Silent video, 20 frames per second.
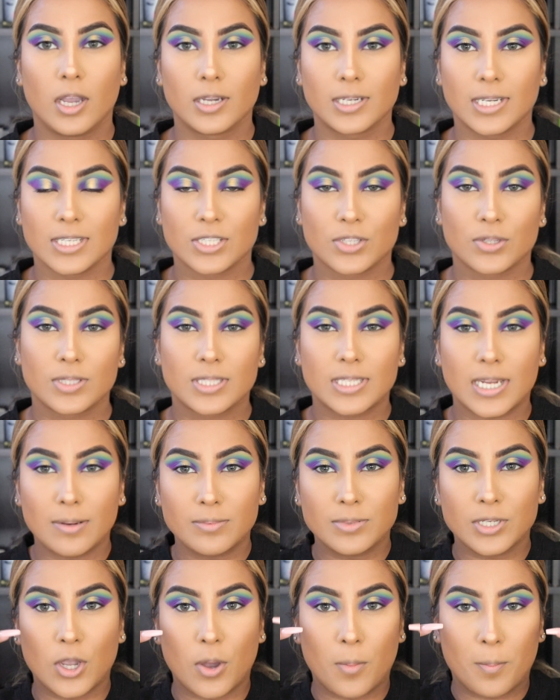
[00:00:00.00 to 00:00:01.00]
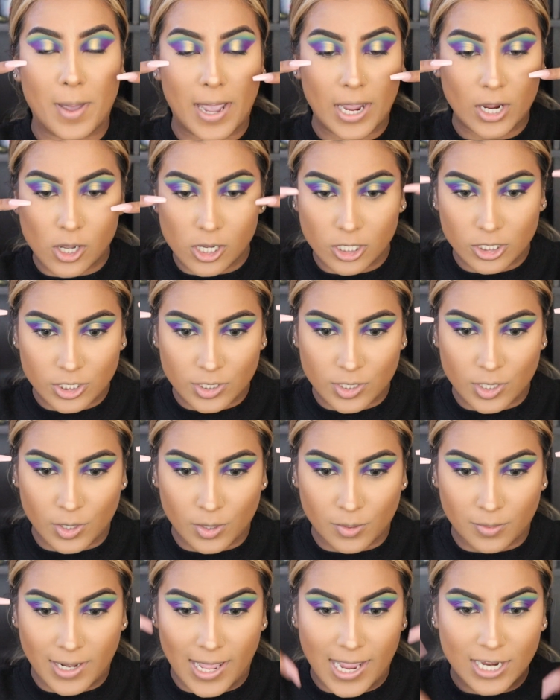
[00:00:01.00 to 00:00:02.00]
Okay, so it's time to go back onto the
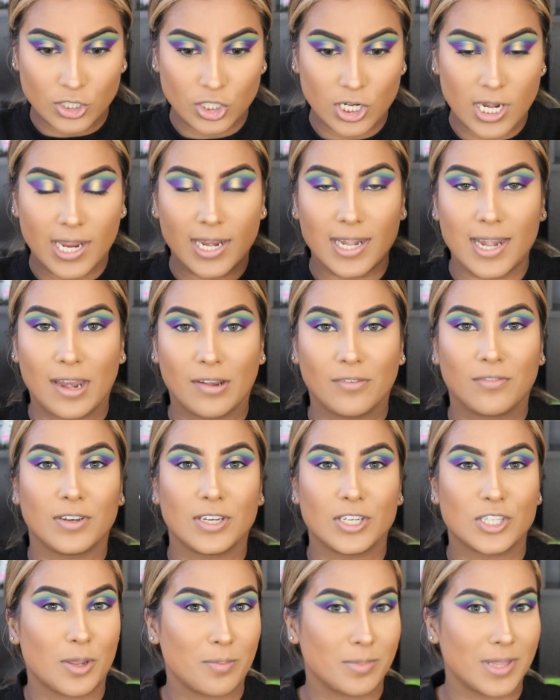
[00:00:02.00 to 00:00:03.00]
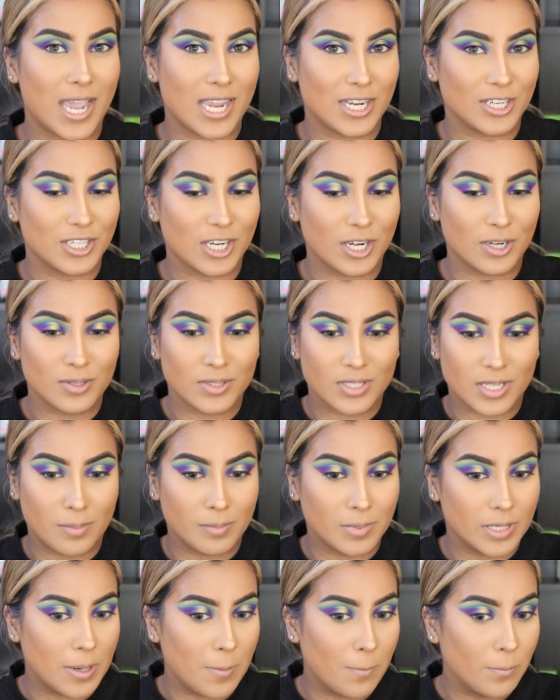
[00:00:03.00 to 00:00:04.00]
lower lash line and finish up the eyeshadow, so
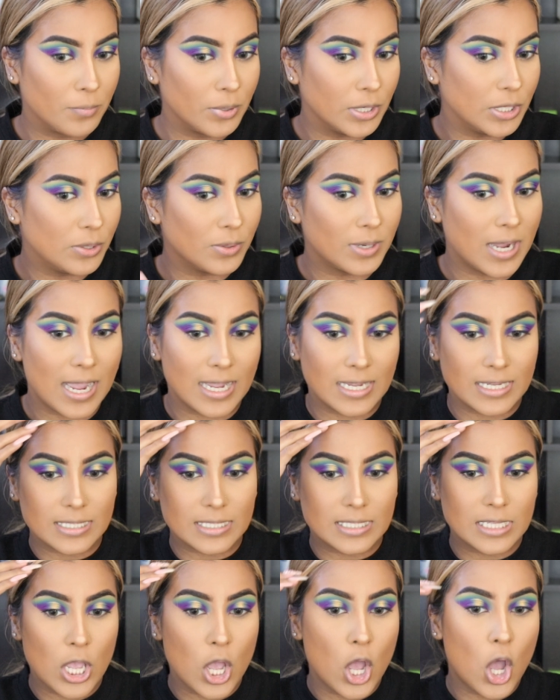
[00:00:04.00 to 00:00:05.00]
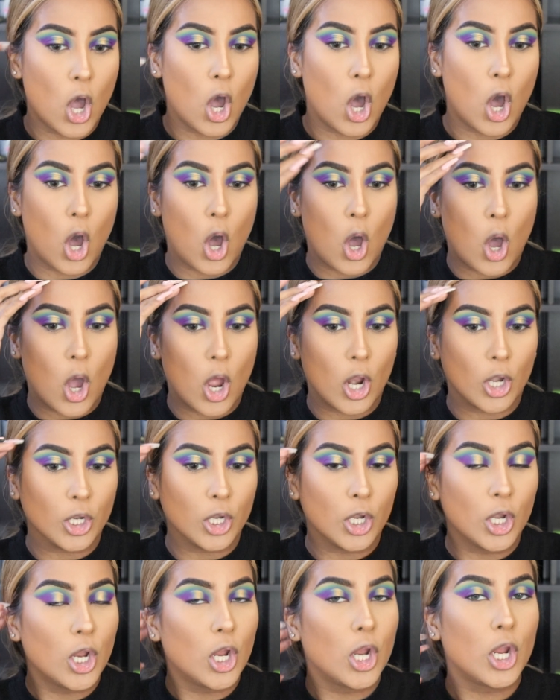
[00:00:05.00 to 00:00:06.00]
I'm gonna bring you guys
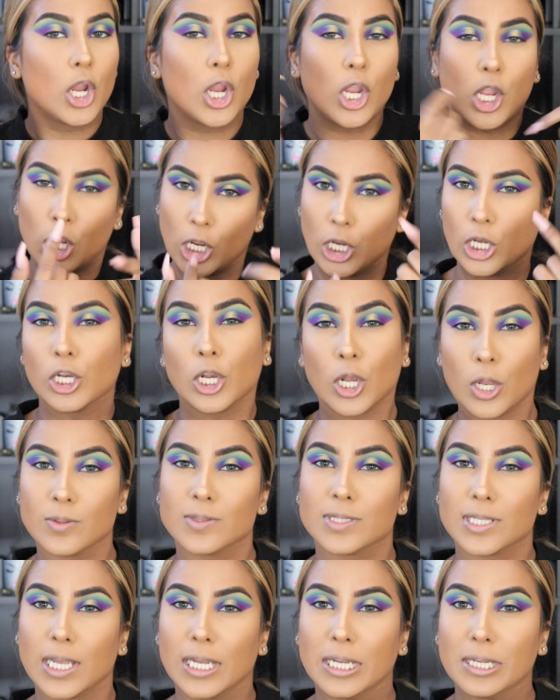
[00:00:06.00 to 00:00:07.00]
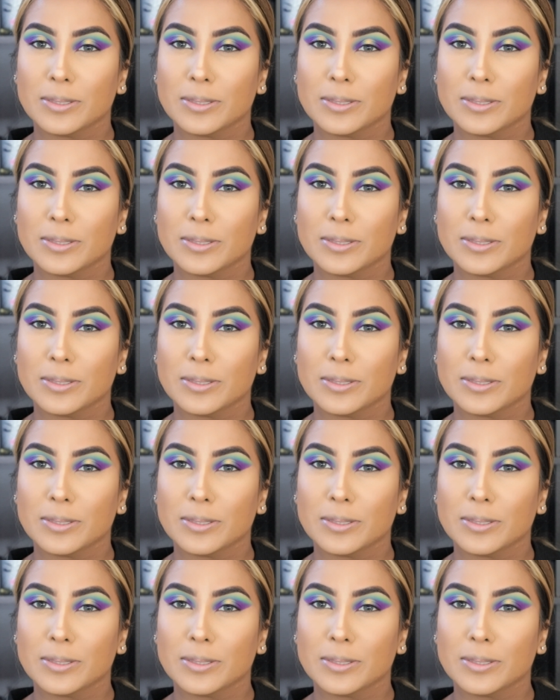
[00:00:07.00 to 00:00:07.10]
on in closer.